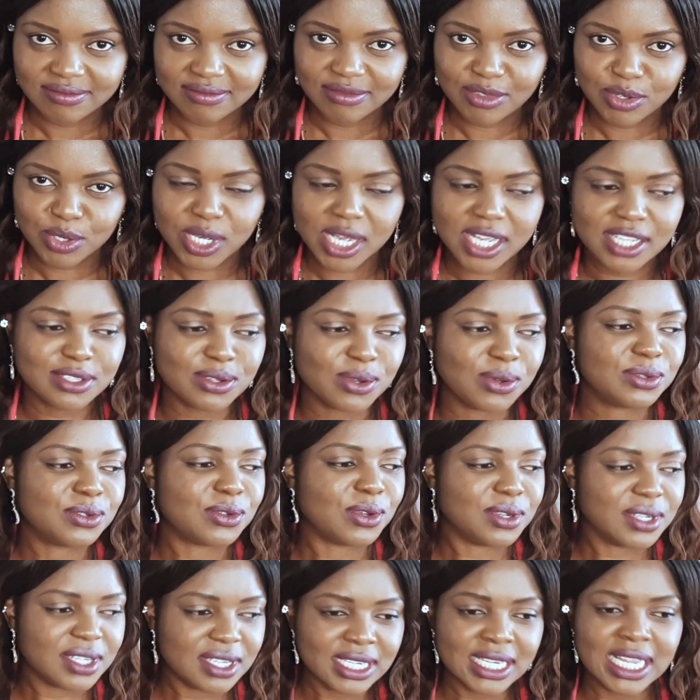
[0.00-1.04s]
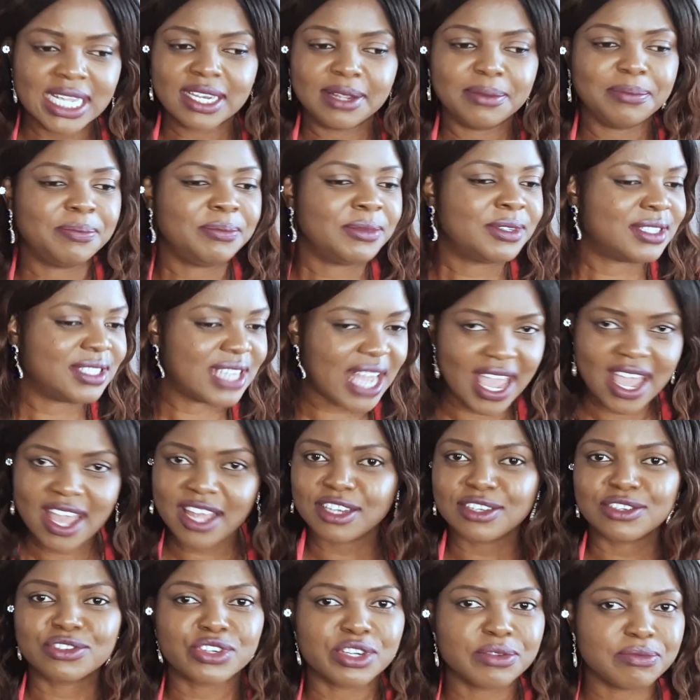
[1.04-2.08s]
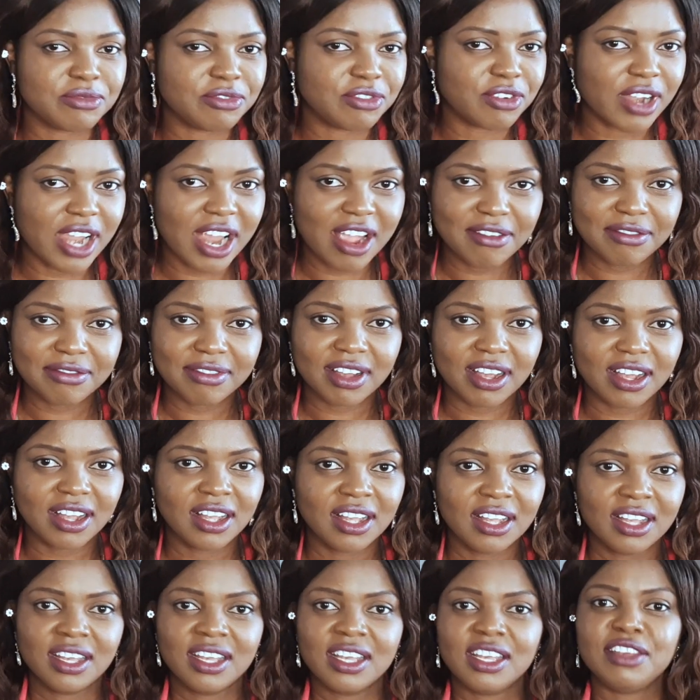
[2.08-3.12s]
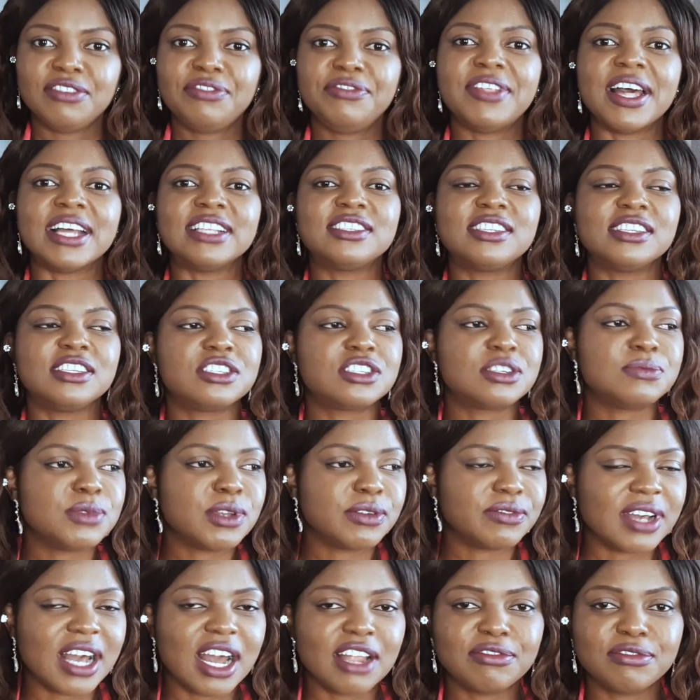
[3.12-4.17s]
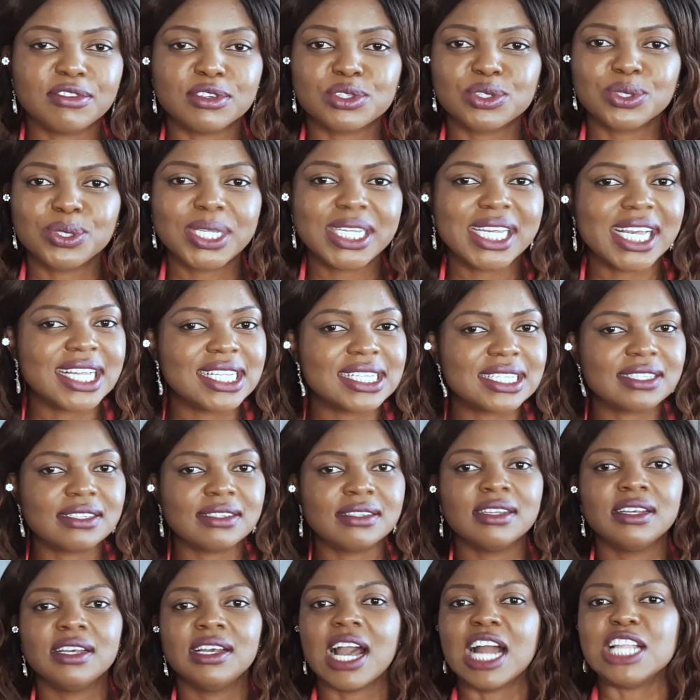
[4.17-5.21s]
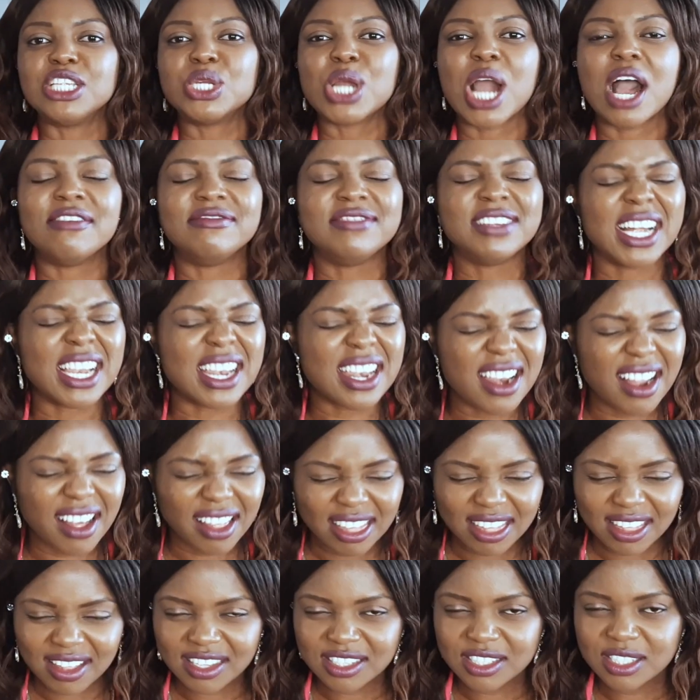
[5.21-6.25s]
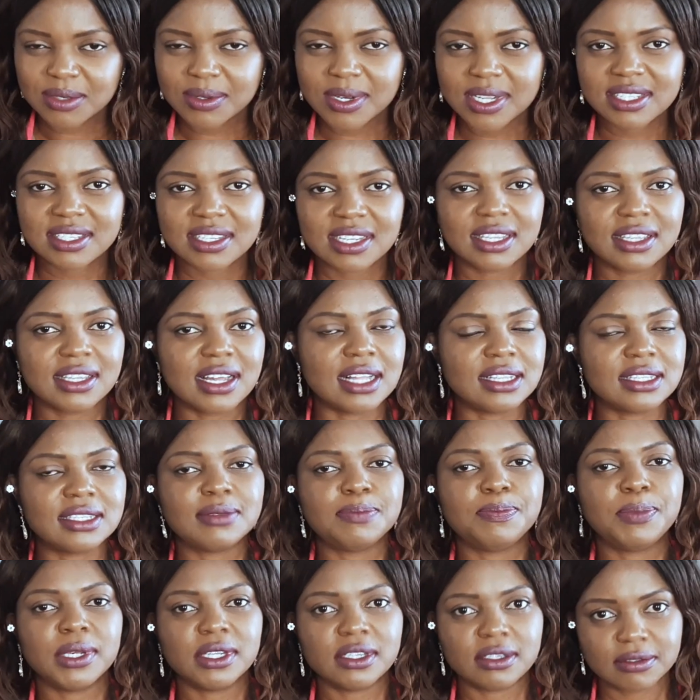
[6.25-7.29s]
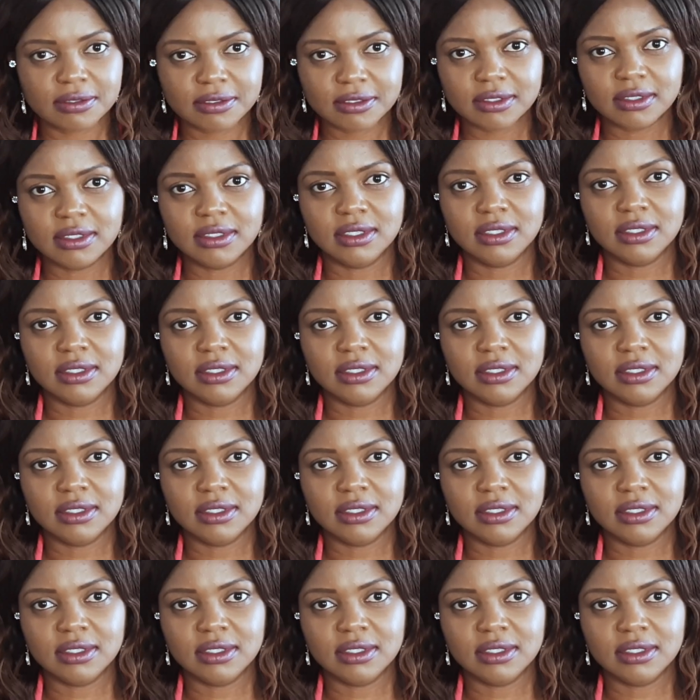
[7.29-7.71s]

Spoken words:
Okay, so don't let it stay a dream forever. If that's a dream you've had for 2 years and you have done nothing towards it, that's pitiful.